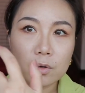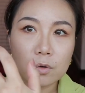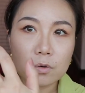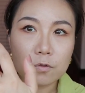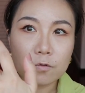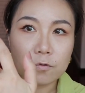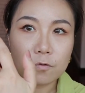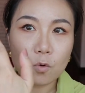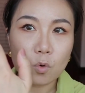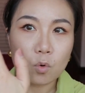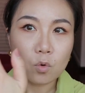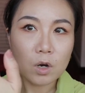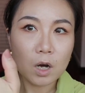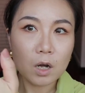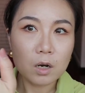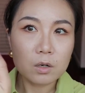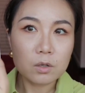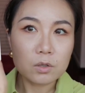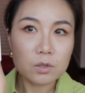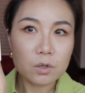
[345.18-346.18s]
4
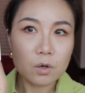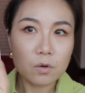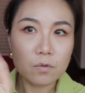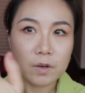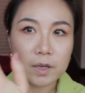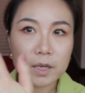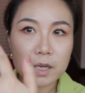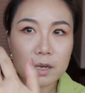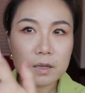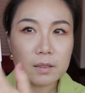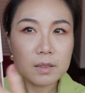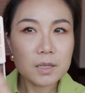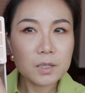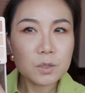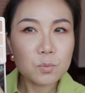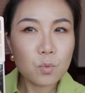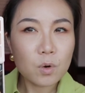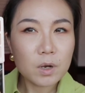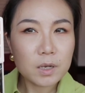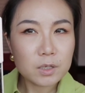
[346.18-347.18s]
colors over here.
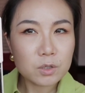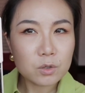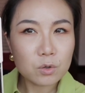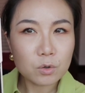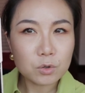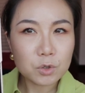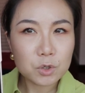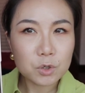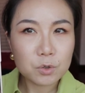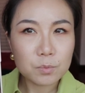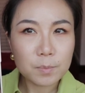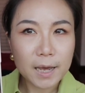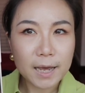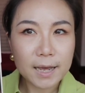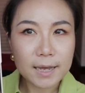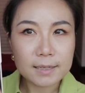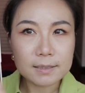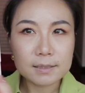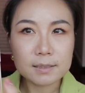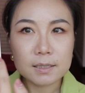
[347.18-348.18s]
This one is not too
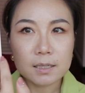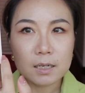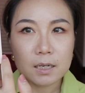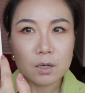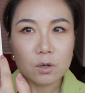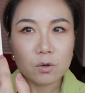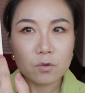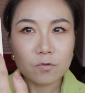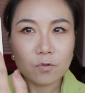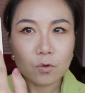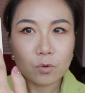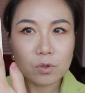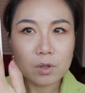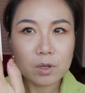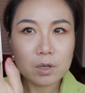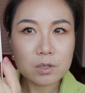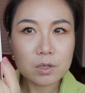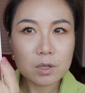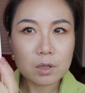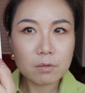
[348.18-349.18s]
bad. For
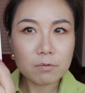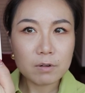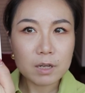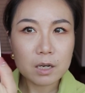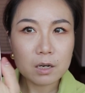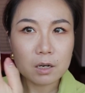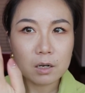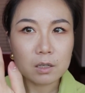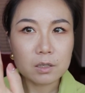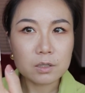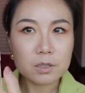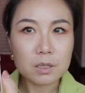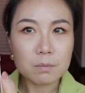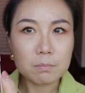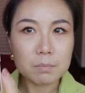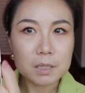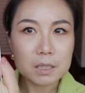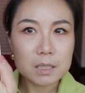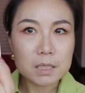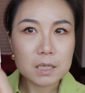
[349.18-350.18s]
those 3 colors in
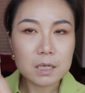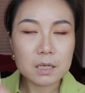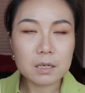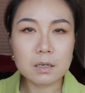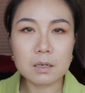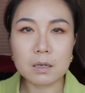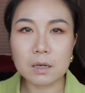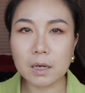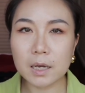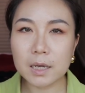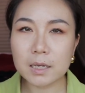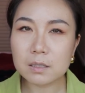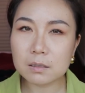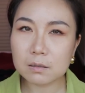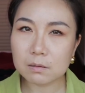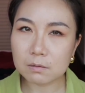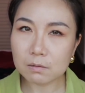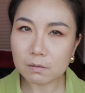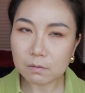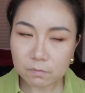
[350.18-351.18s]
particular,
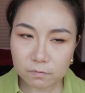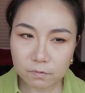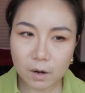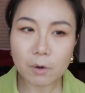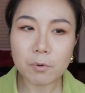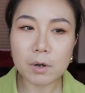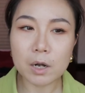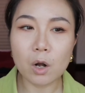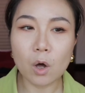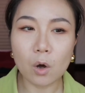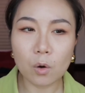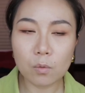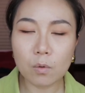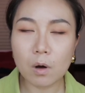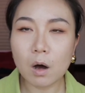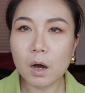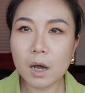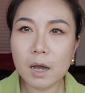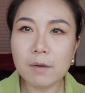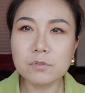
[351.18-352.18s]
it's very low.
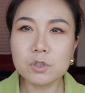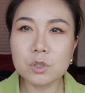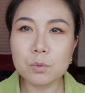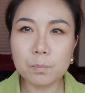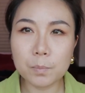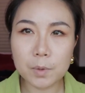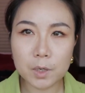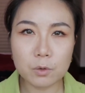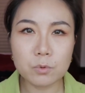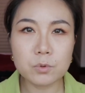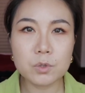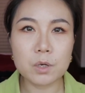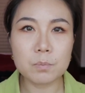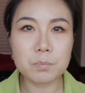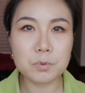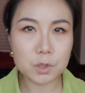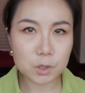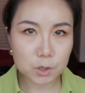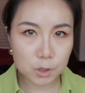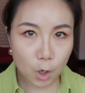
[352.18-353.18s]
I have to build
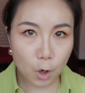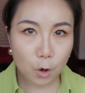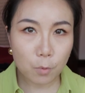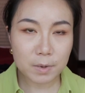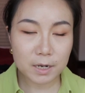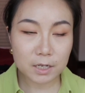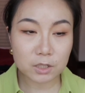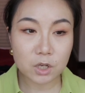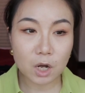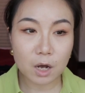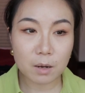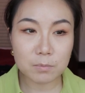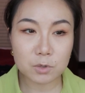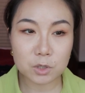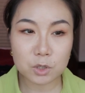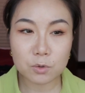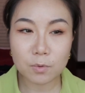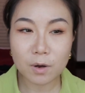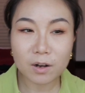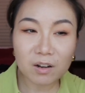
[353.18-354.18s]
up so many times
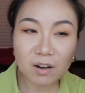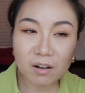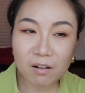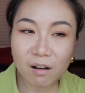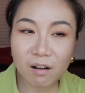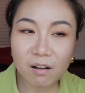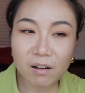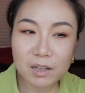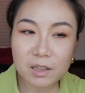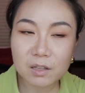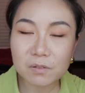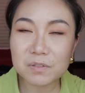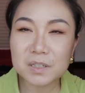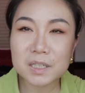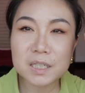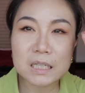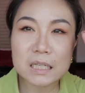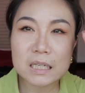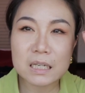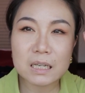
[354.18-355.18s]
to kind of
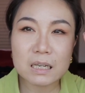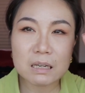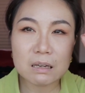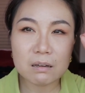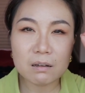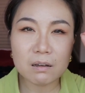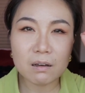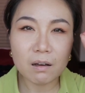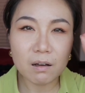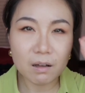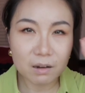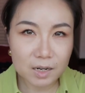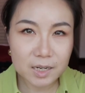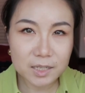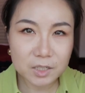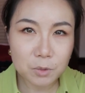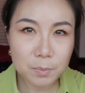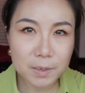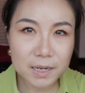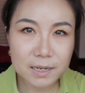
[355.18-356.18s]
see a
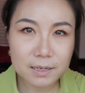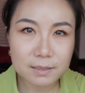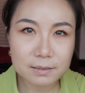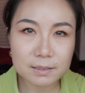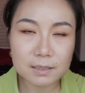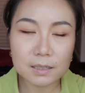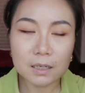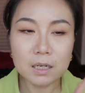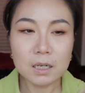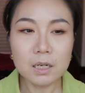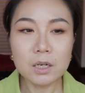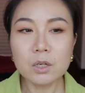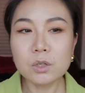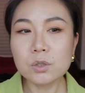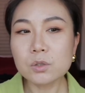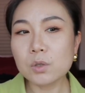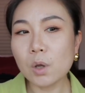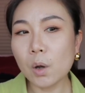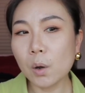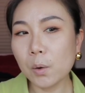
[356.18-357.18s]
little bit.
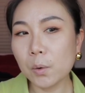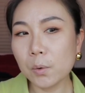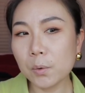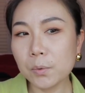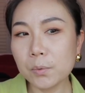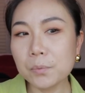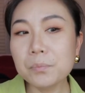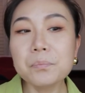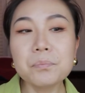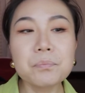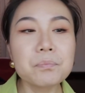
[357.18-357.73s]
So